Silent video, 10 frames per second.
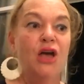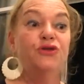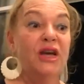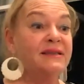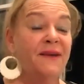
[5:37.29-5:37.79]

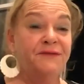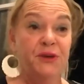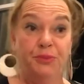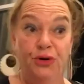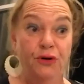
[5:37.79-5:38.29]
You just have
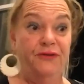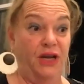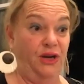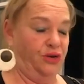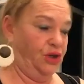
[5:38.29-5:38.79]
to prove
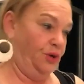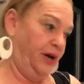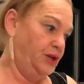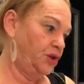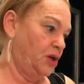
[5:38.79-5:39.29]
that you're
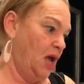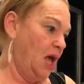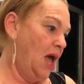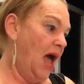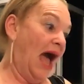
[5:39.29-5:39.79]
Jewish
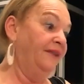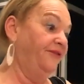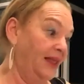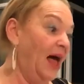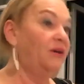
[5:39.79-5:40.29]

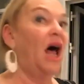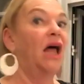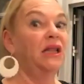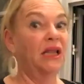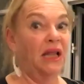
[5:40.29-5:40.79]
and fill out
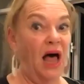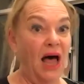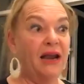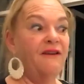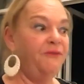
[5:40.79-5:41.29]
a
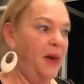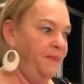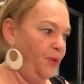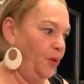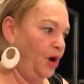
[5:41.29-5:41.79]
lot of
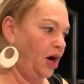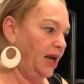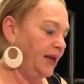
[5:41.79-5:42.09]
paperwork.